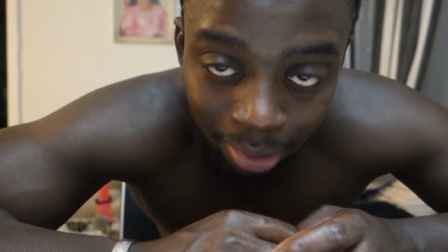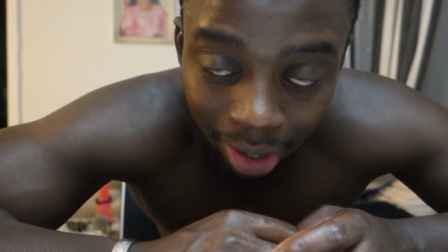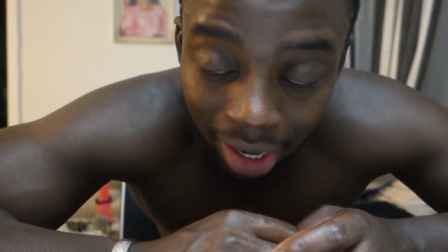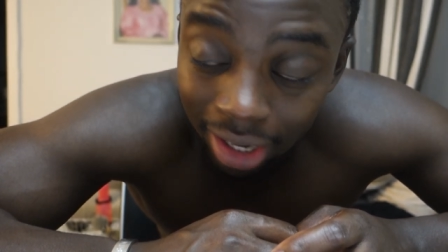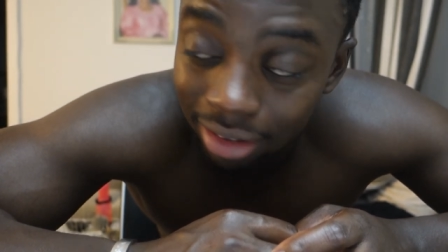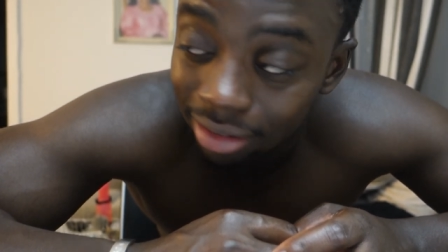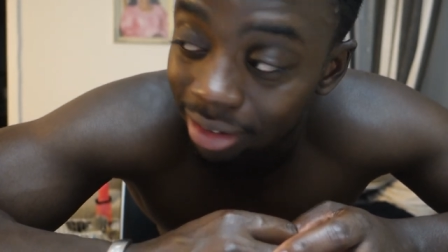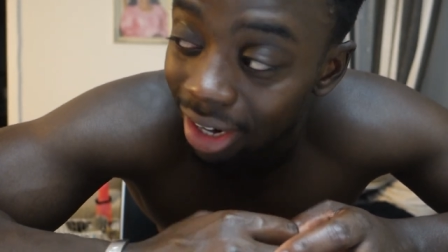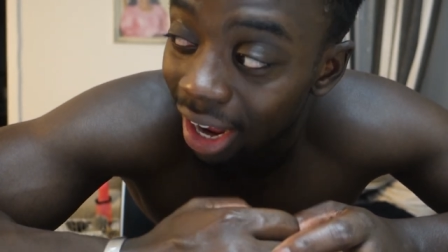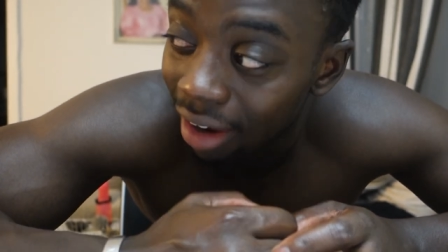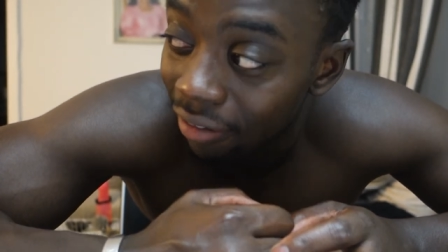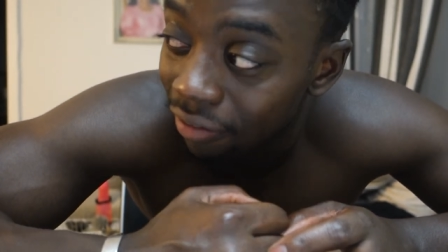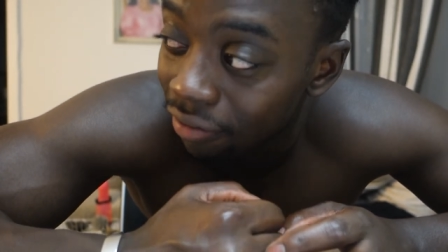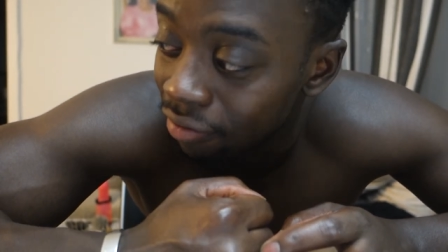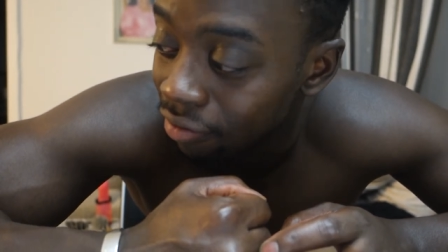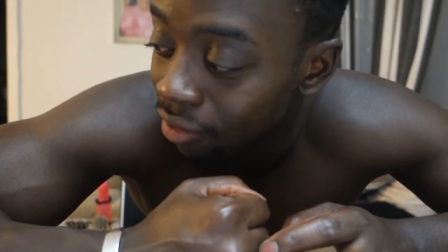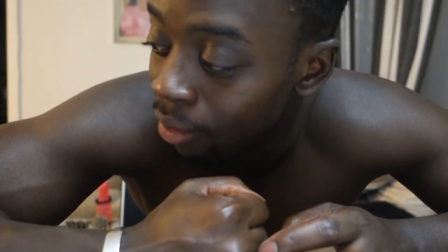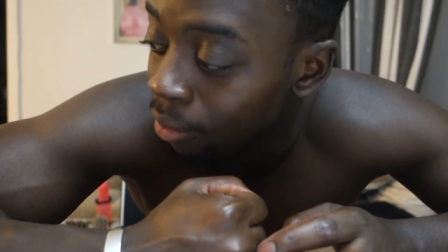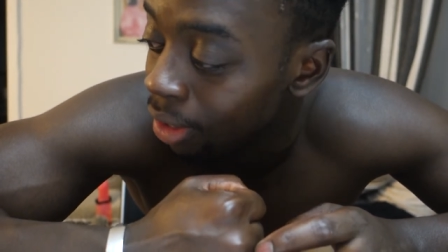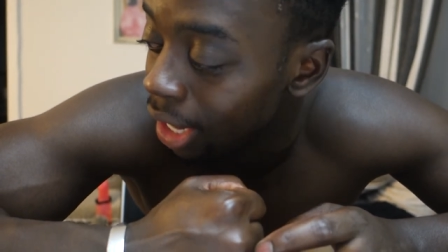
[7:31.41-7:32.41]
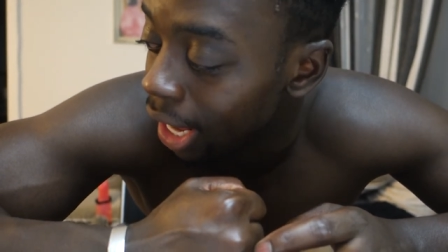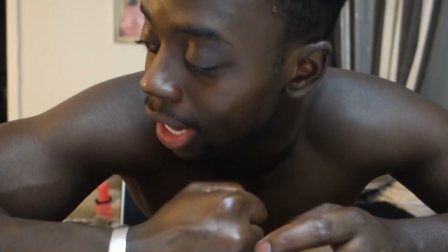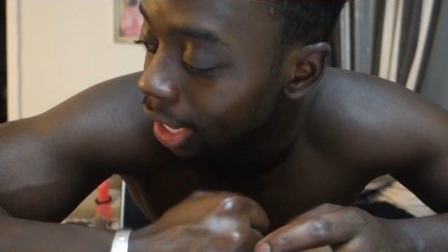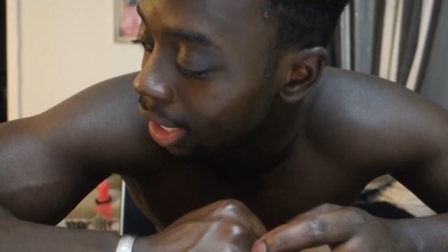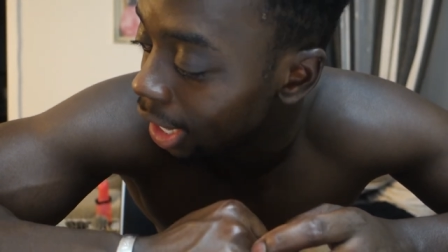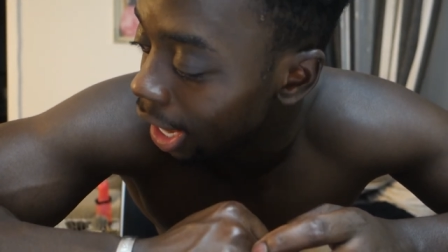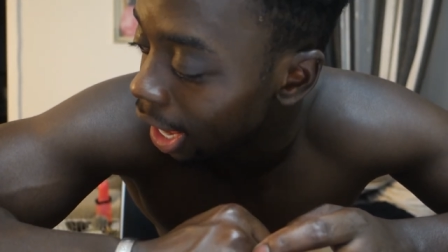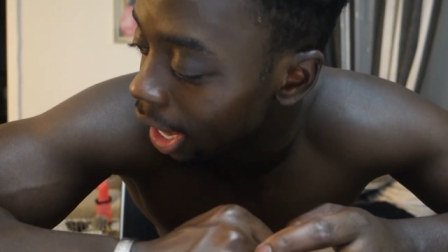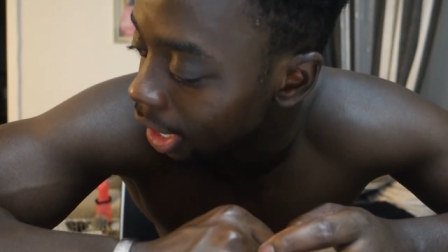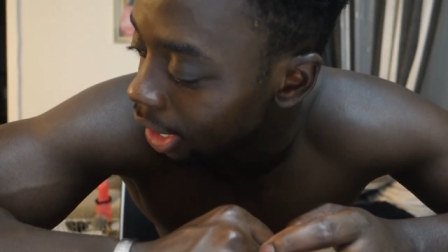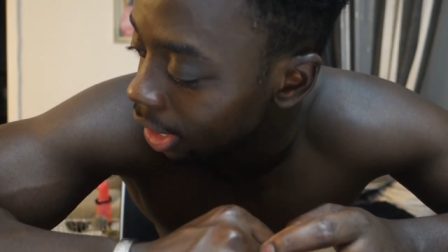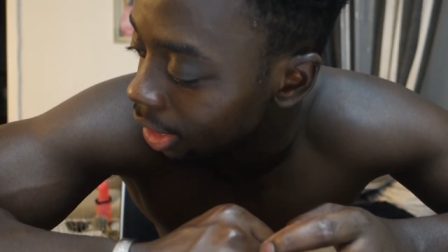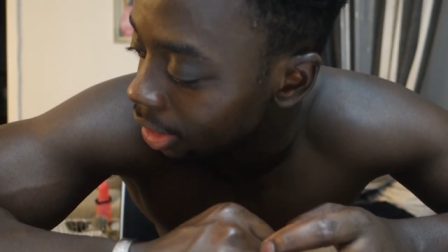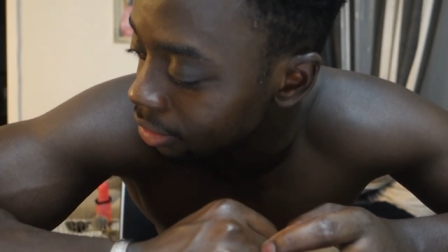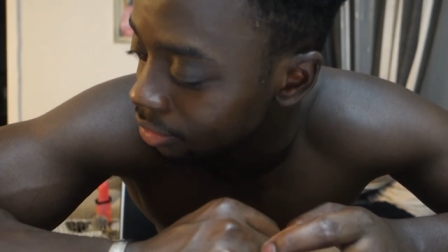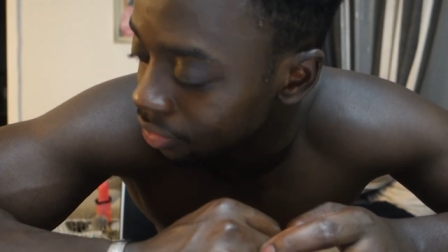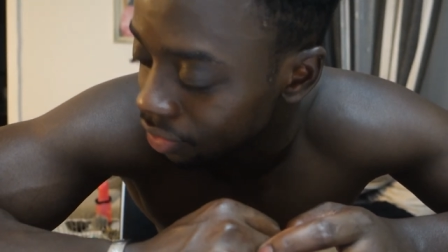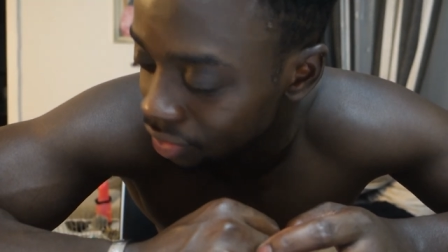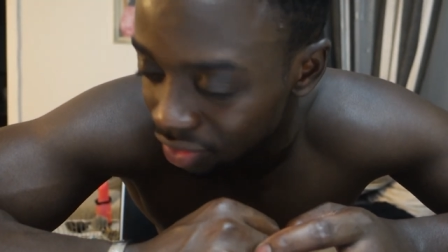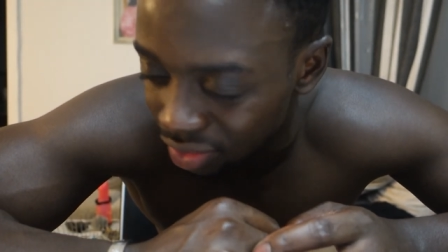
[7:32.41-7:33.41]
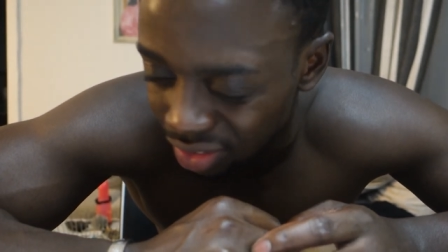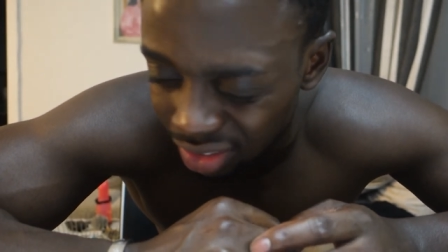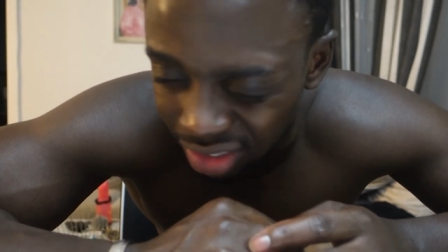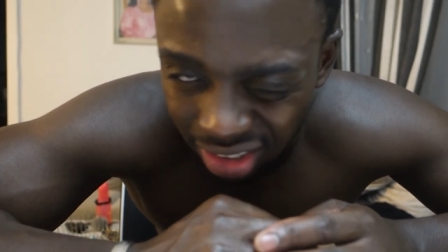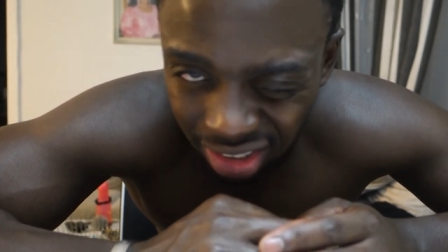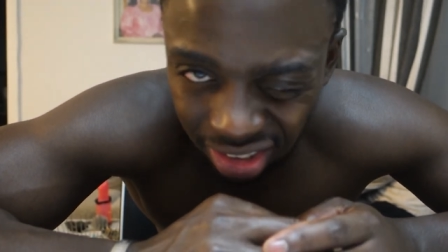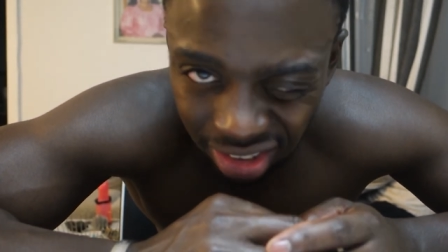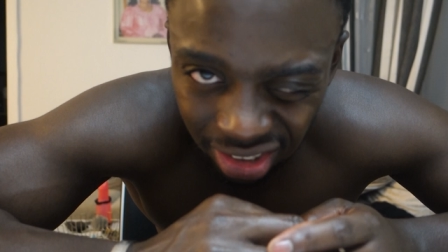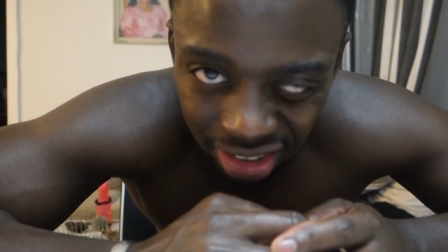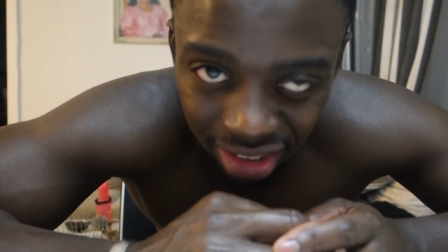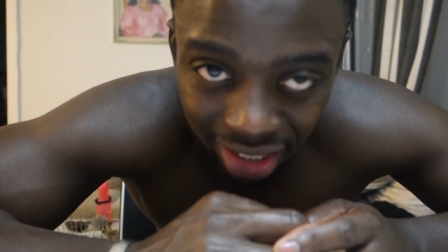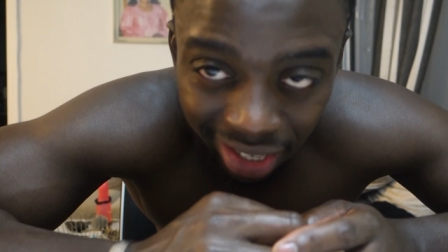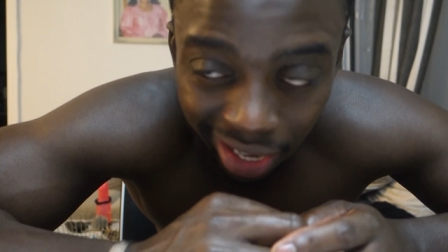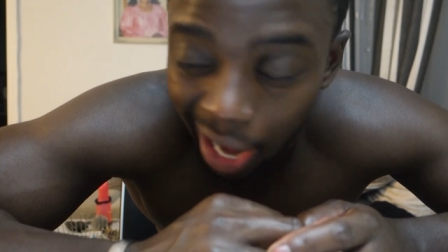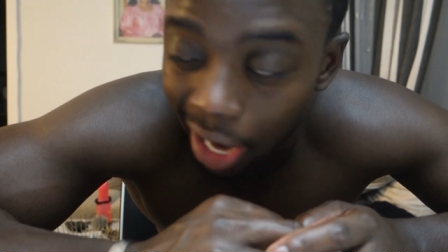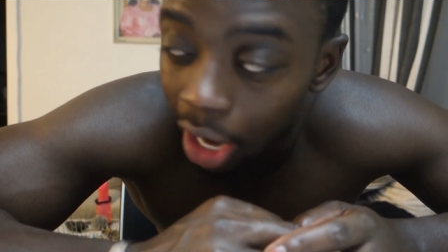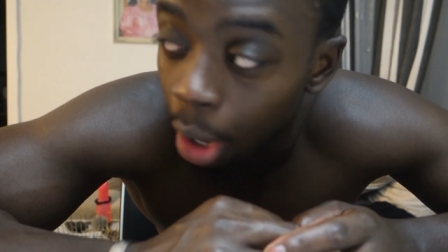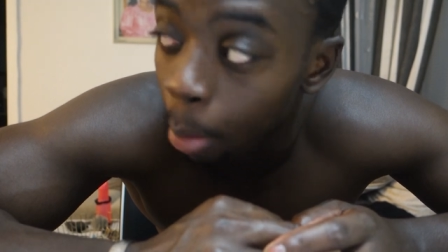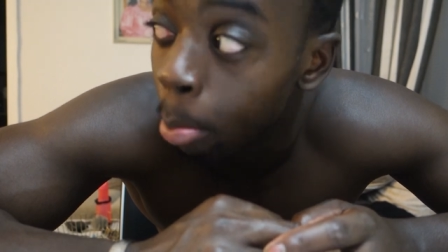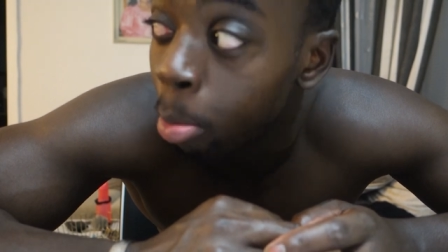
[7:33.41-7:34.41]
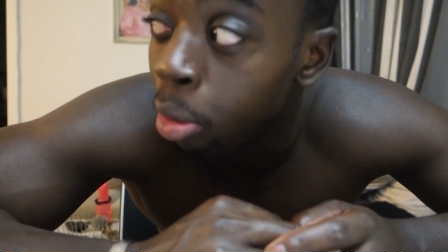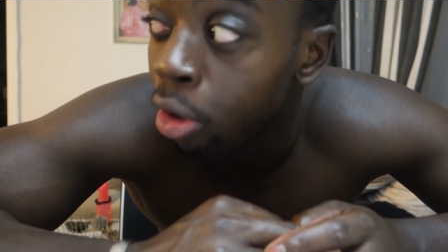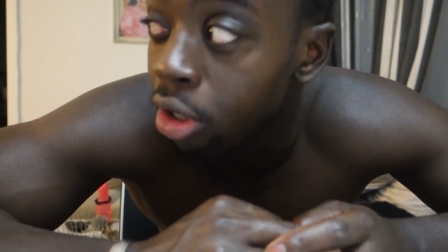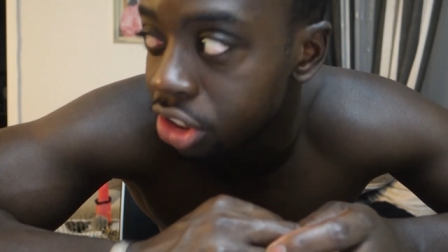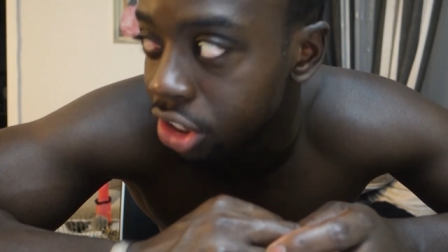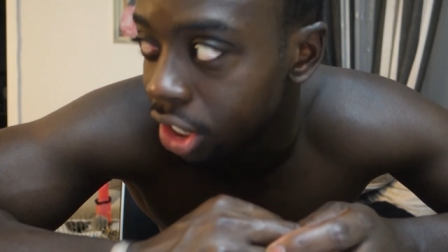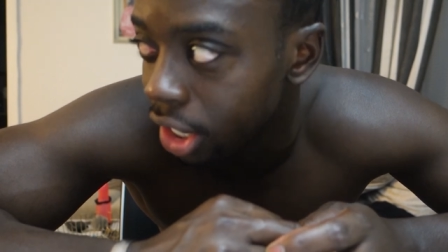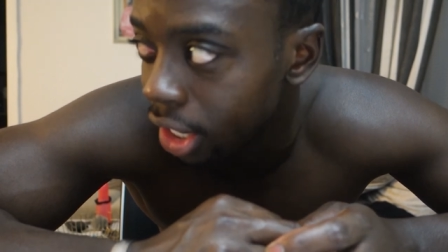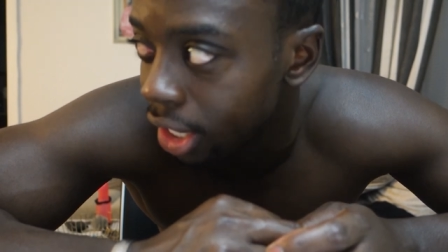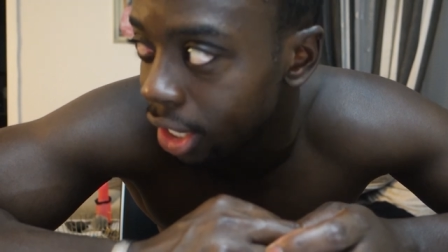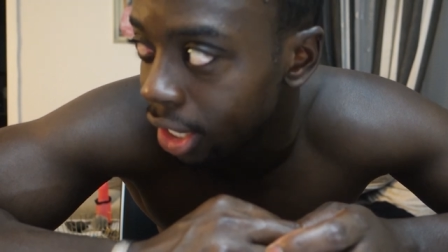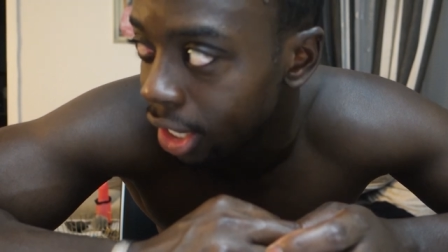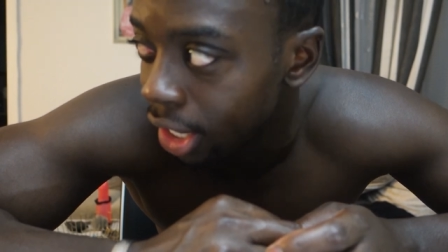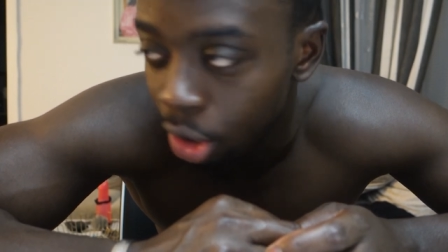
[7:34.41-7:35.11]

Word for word: but I feel like I can, I can push it.